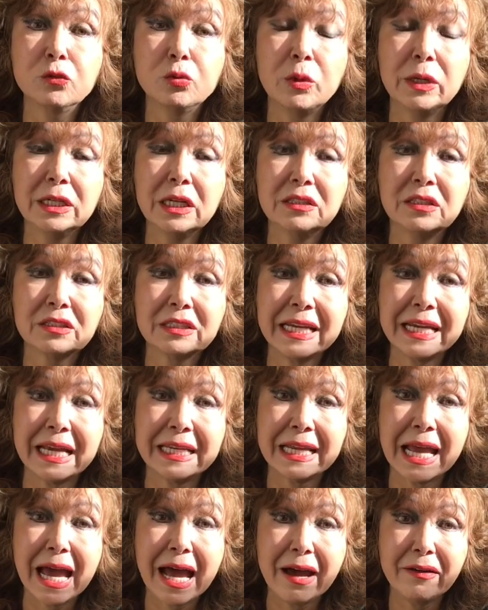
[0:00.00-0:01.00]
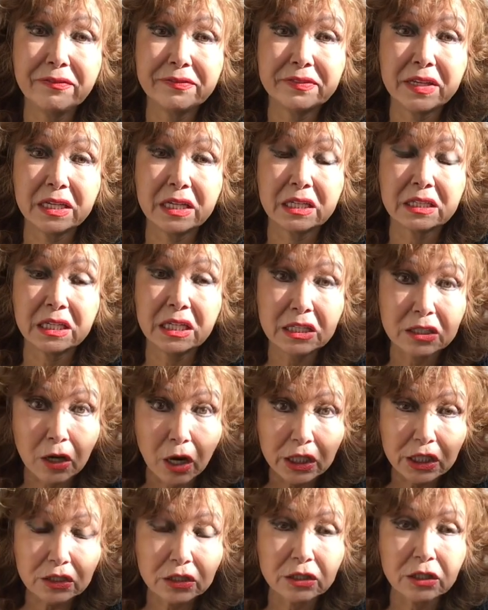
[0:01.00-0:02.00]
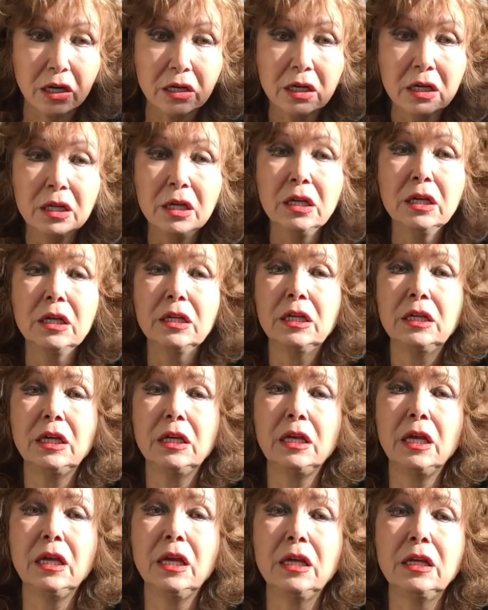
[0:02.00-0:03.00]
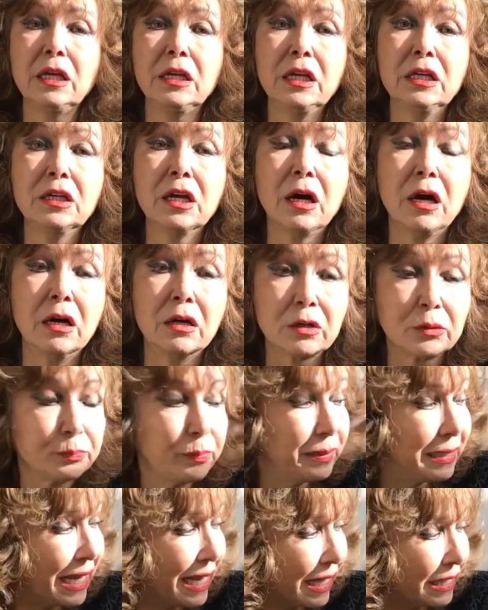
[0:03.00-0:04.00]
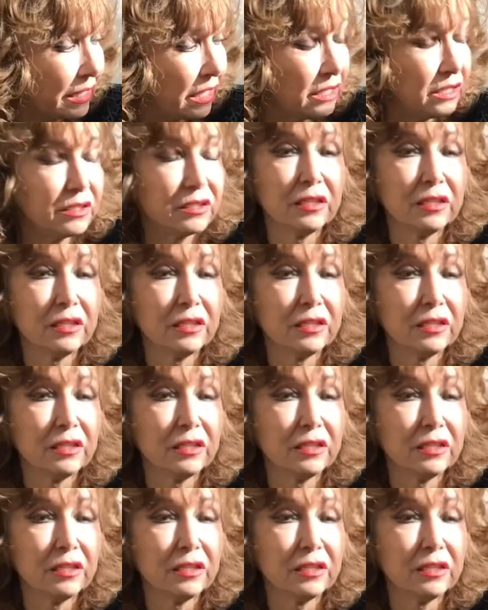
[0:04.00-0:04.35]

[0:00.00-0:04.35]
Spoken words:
23.5 degree right now in our planet.